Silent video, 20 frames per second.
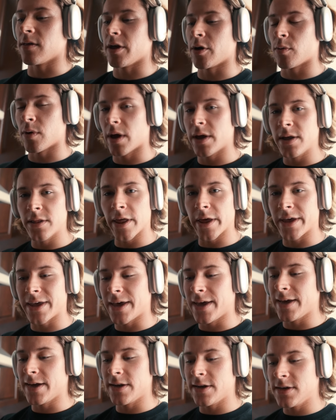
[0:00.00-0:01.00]
Like when I eat like
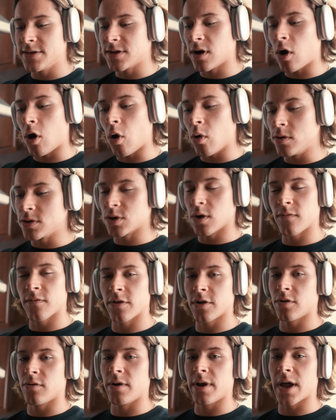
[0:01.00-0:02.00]
candies, I'll always go for
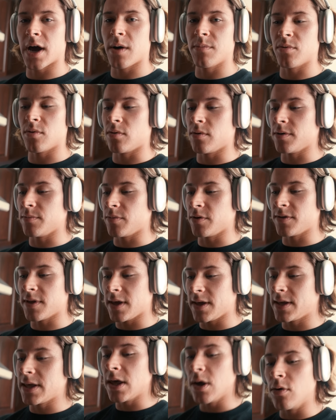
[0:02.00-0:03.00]
the green apple one, but
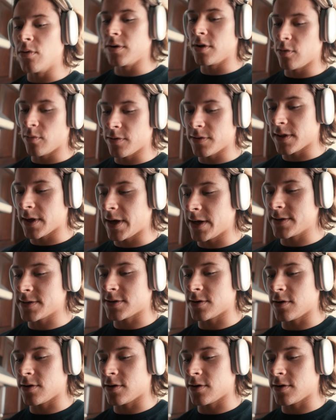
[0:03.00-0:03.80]
they killed it with that.